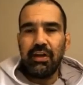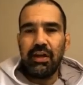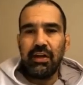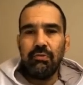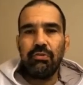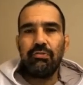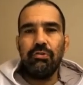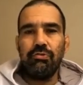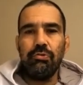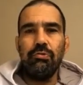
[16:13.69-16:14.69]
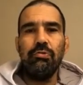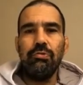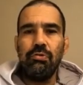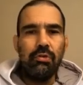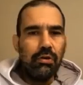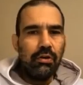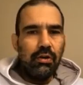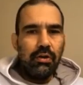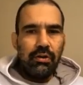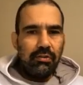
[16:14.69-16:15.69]
Like I was going to do
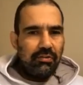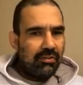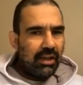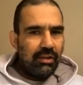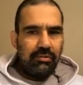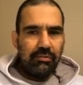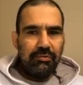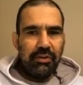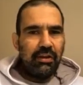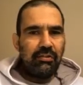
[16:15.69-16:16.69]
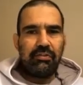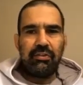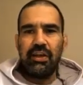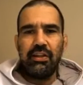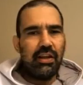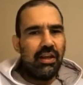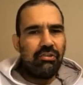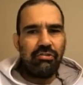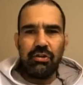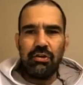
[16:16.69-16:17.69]
states, VIX, and then
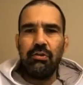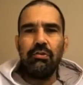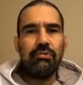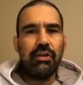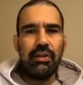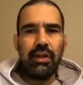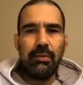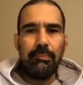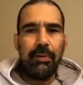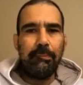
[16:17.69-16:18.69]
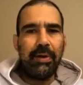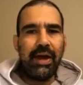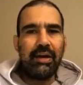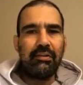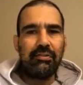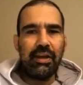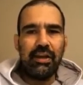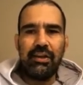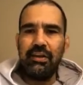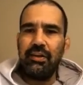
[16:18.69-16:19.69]
nationals, and then Pumpex,
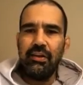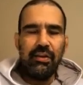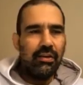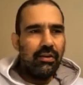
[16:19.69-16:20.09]
and